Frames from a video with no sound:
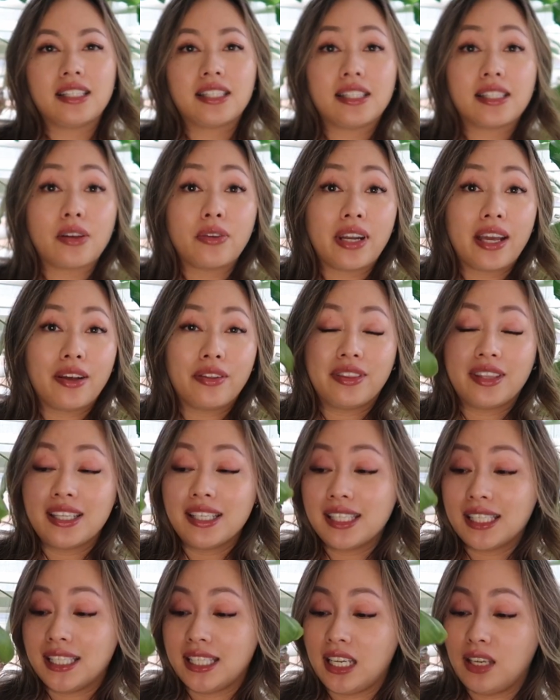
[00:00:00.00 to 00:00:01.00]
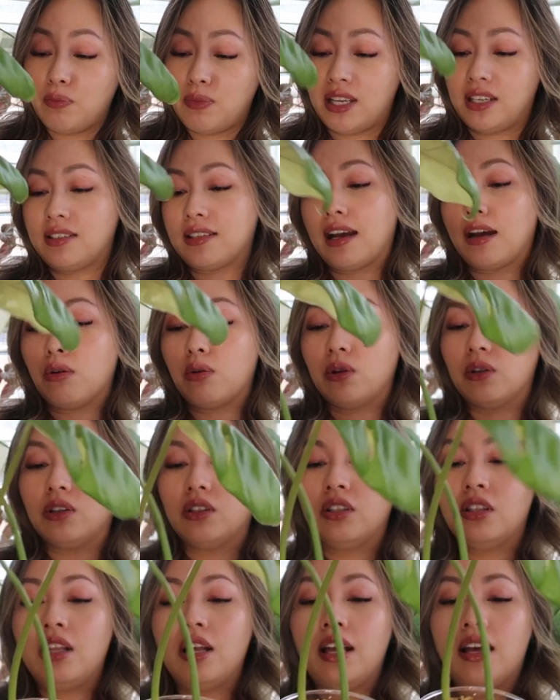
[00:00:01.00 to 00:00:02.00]
So now this Dean
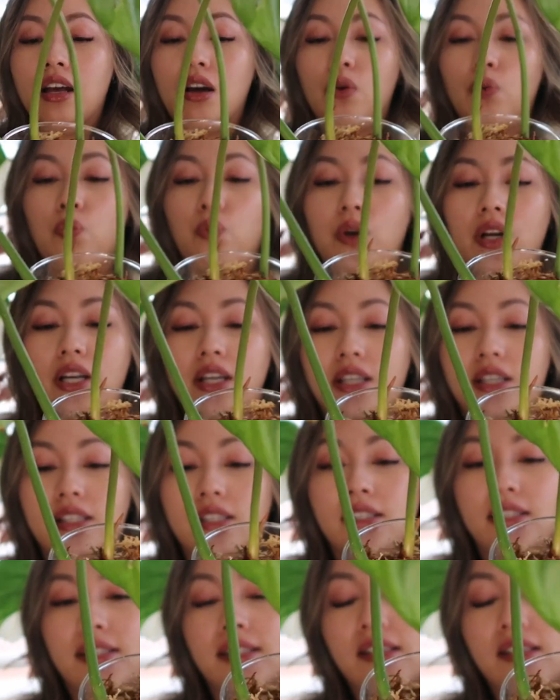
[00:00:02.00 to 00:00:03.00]
McDowell was